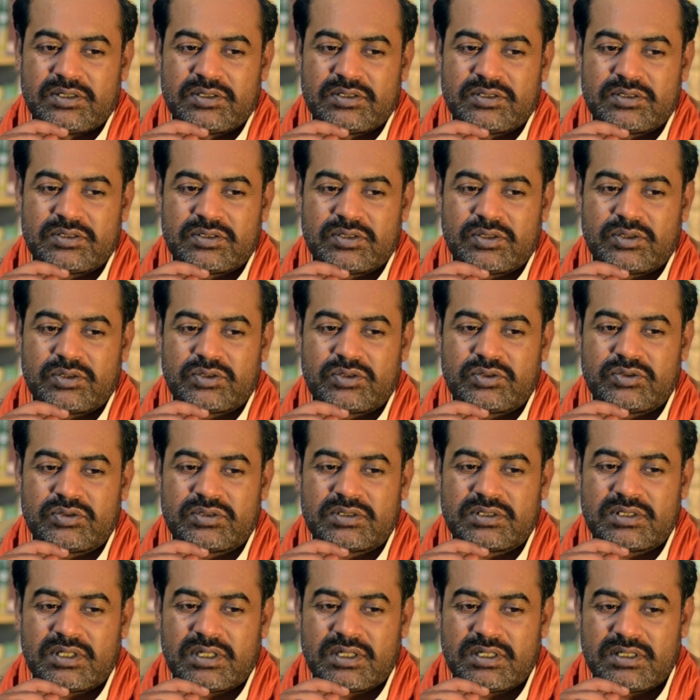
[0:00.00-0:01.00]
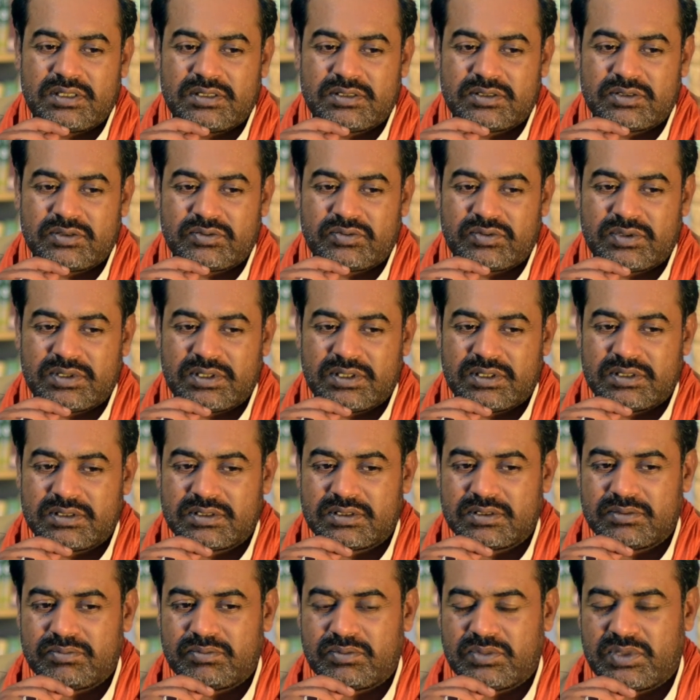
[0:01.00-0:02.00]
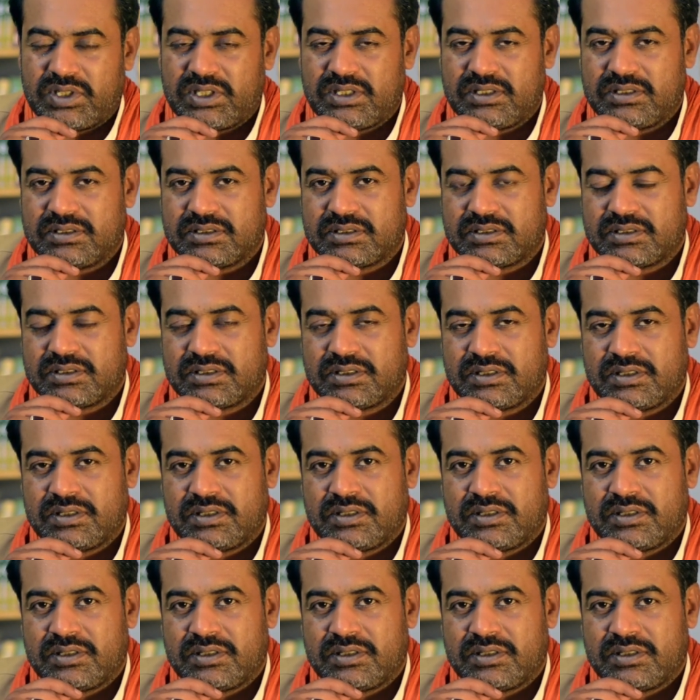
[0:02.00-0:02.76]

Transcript: So to study Sufism means